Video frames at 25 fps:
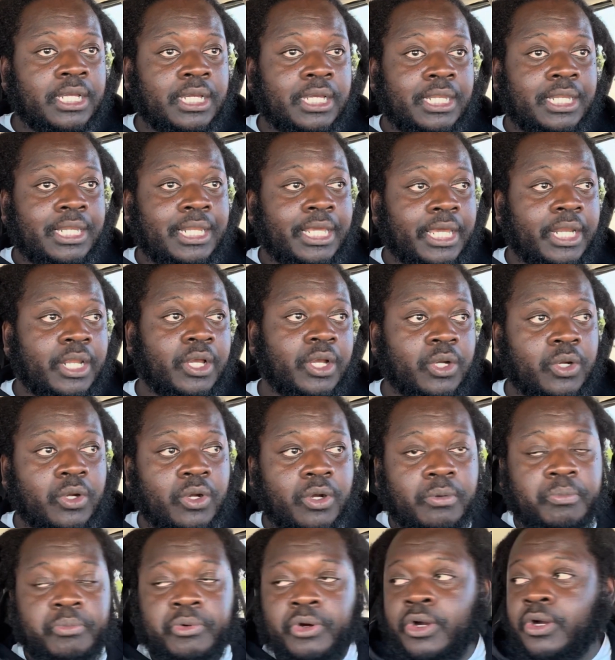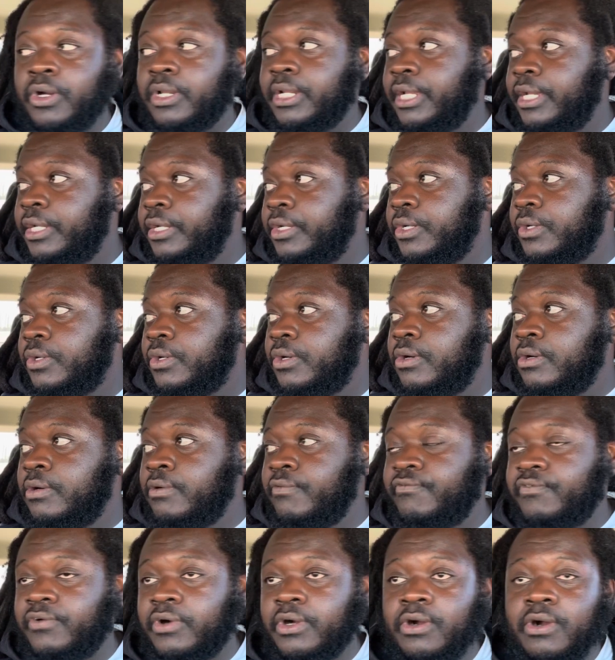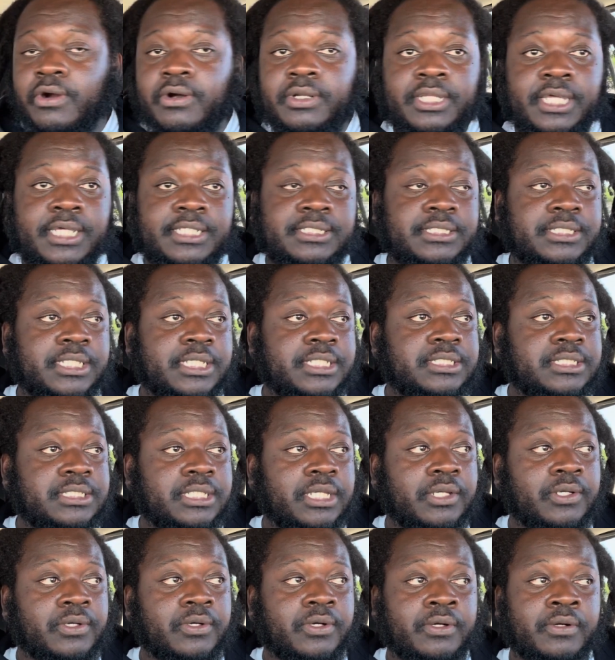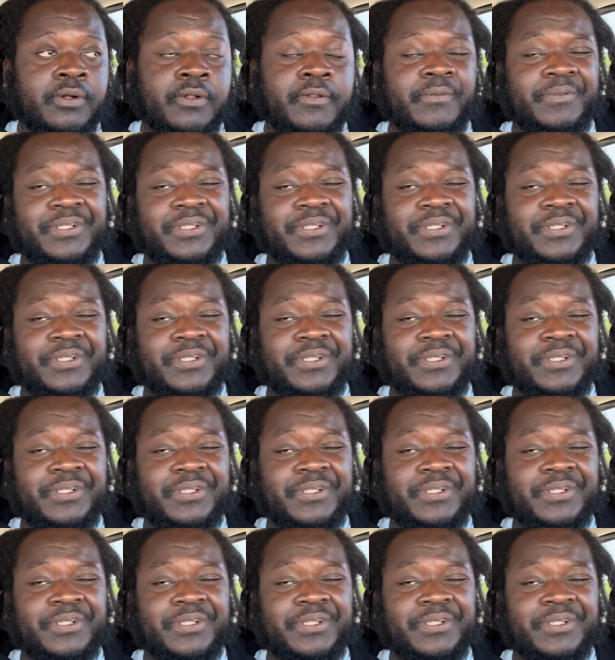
Let her go, boy. Let her go. Fuck all that. Stay single.